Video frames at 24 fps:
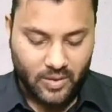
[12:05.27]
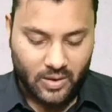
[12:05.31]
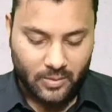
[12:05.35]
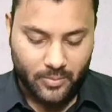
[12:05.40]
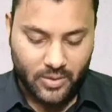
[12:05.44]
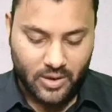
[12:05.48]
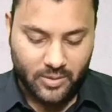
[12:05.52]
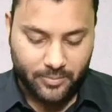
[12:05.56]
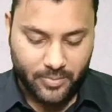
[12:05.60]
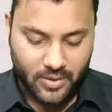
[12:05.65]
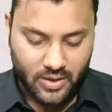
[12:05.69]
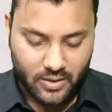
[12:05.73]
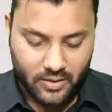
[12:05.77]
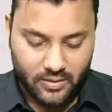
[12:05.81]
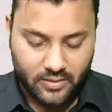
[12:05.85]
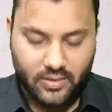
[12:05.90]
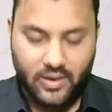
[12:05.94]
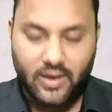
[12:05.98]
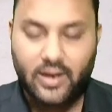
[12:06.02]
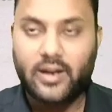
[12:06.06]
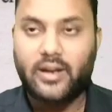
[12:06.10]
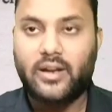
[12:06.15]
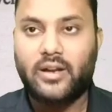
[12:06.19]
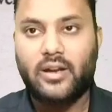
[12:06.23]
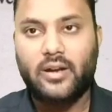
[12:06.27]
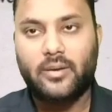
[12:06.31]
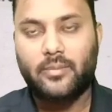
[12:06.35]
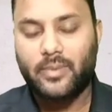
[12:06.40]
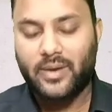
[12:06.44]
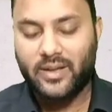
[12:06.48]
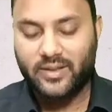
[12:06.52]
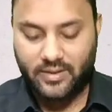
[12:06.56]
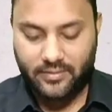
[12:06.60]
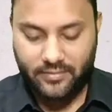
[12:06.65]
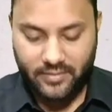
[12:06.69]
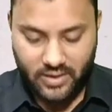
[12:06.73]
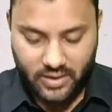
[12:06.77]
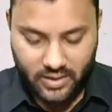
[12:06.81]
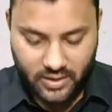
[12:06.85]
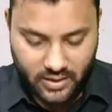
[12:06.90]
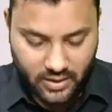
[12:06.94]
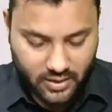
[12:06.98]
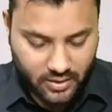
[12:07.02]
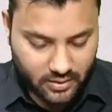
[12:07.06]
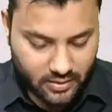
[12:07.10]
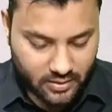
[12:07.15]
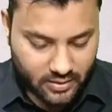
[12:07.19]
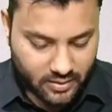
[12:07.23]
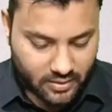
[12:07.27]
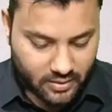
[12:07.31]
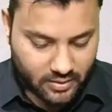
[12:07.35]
BP is 100/70